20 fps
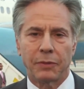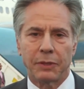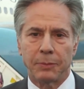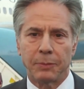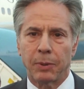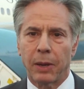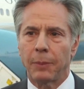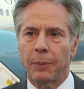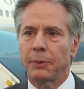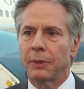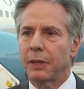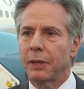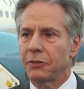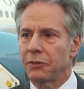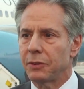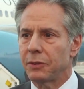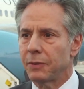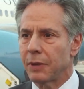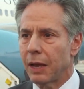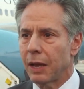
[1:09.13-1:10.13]
the
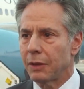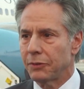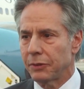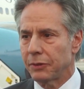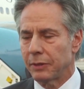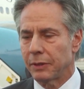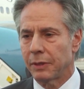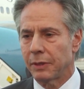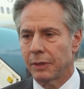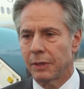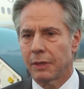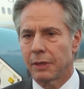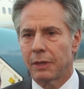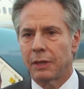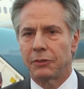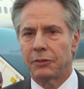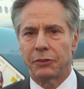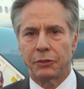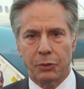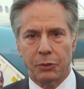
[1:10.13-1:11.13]
population of Gaza
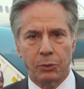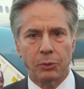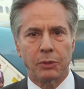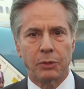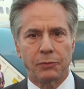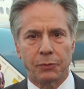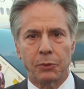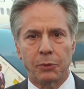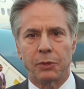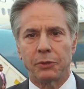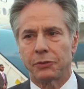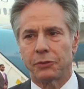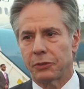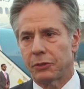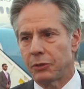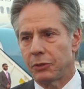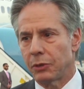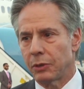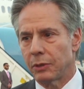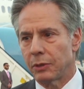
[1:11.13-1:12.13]
is acutely food
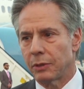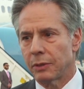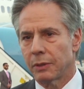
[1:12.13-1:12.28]
insecure.